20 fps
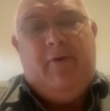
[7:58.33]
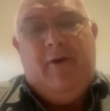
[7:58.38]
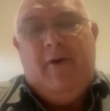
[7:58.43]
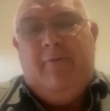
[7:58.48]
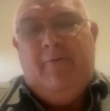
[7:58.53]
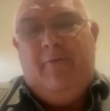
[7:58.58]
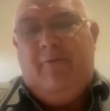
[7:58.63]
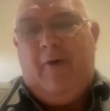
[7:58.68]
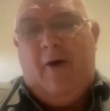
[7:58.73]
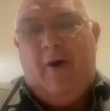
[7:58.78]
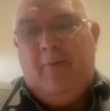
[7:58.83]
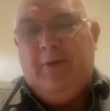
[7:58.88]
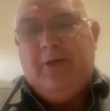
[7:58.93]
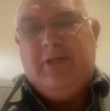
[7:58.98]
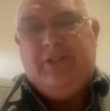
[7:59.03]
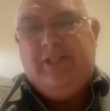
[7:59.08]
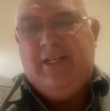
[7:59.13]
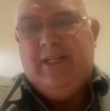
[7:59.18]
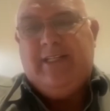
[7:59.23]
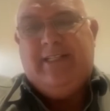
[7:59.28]

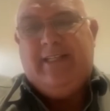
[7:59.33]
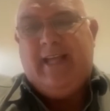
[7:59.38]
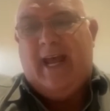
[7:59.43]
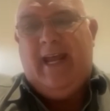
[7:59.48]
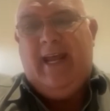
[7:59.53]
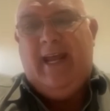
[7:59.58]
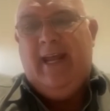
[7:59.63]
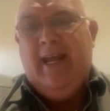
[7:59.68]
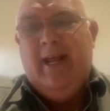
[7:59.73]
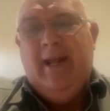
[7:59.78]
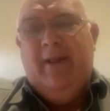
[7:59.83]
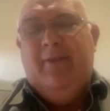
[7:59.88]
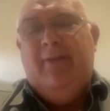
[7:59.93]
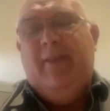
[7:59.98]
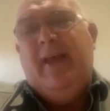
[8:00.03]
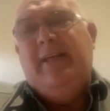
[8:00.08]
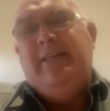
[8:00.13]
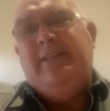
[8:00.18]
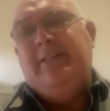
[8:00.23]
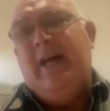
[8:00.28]
farmers just say,
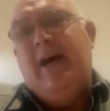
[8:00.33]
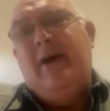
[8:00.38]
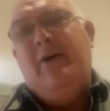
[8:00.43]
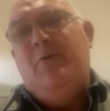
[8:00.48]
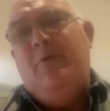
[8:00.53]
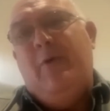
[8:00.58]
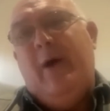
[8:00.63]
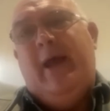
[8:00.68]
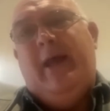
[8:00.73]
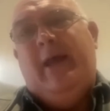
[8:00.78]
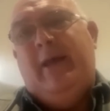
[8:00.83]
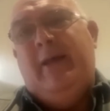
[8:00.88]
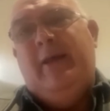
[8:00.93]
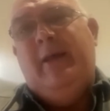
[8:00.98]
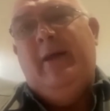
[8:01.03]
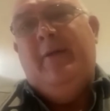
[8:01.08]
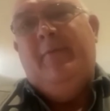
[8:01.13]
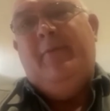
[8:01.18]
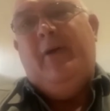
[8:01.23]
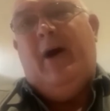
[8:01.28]
there's no way
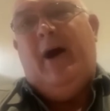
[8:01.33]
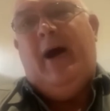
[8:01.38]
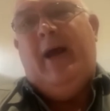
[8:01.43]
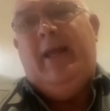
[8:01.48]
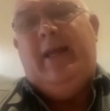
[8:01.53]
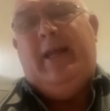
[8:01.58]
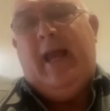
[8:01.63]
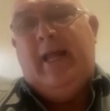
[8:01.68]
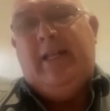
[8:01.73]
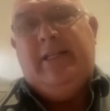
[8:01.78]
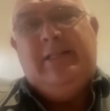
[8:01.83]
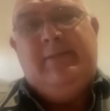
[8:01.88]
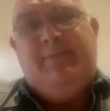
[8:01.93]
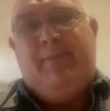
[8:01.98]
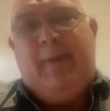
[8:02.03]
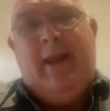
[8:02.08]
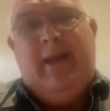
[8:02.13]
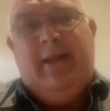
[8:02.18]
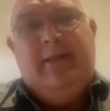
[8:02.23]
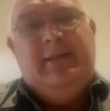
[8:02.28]
I can
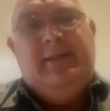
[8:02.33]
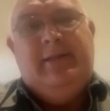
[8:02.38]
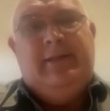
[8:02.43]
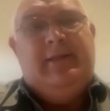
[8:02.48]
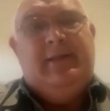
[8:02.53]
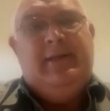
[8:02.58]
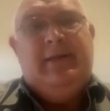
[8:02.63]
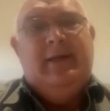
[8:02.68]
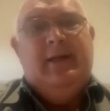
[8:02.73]
spend